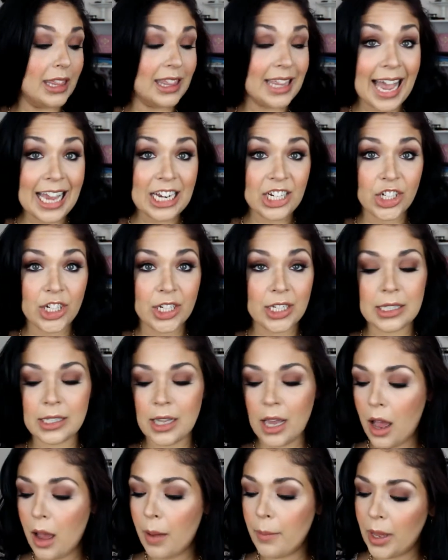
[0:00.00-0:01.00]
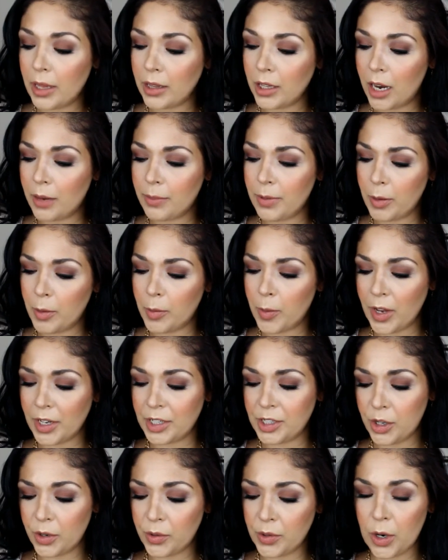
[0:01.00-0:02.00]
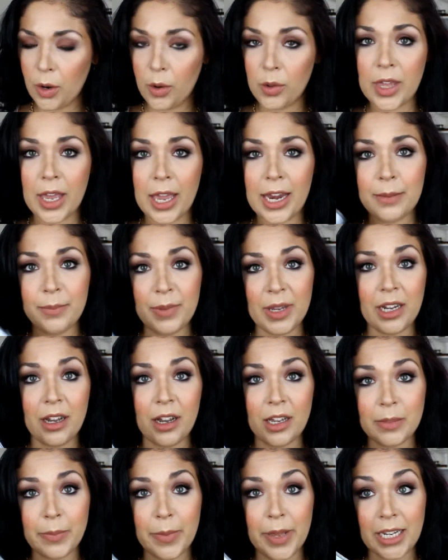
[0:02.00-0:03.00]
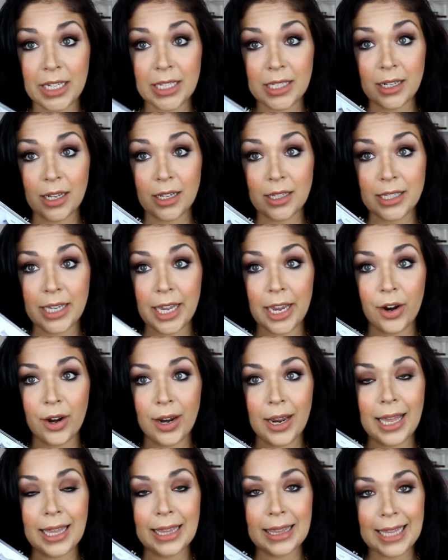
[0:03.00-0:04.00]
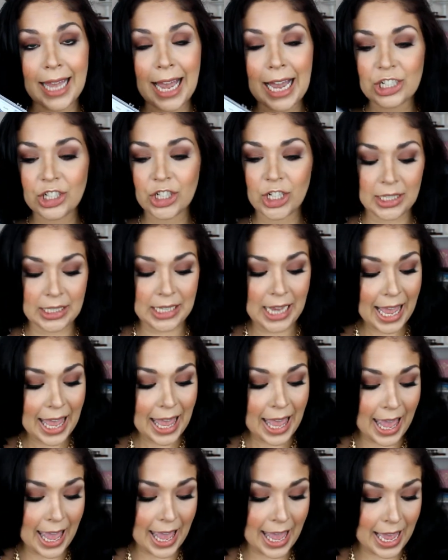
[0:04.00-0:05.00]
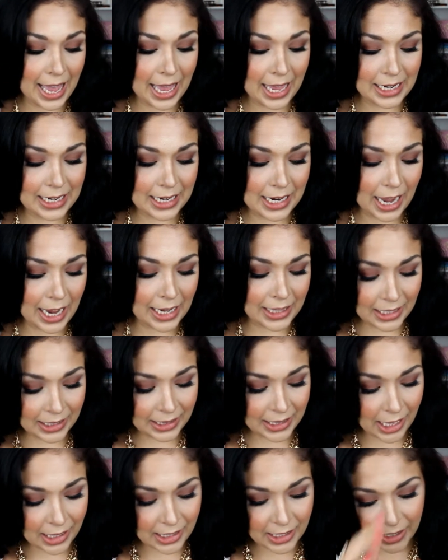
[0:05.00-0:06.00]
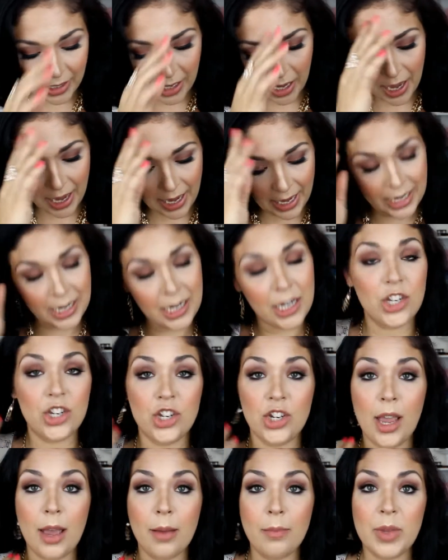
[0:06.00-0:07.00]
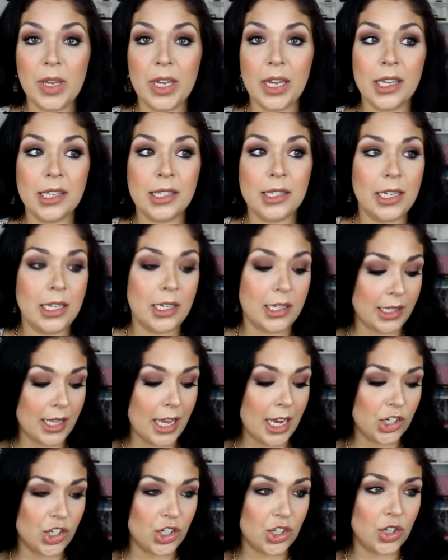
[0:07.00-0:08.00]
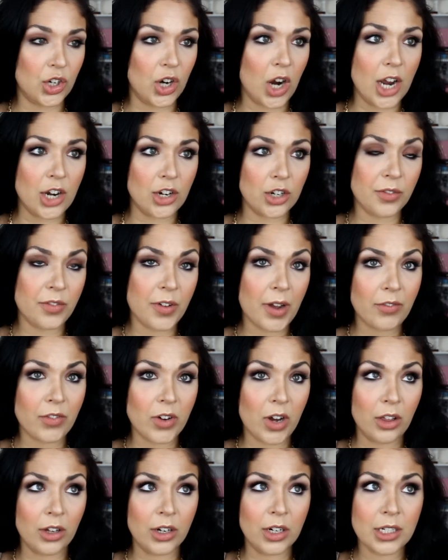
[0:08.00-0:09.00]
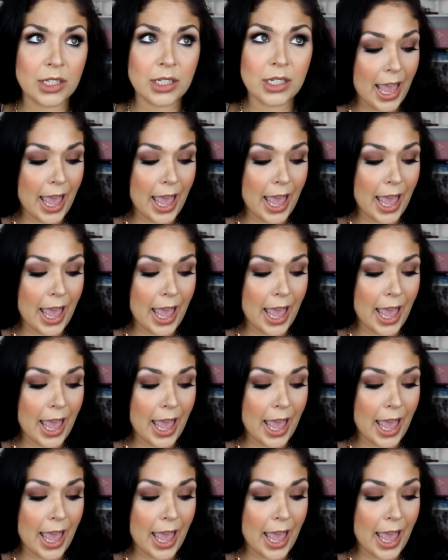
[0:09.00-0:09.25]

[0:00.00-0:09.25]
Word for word: lashes. Um, a lot of people probably don't know that NB Cosmetics does carry lashes, and I think that's a, a hidden gem because these lashes are under $5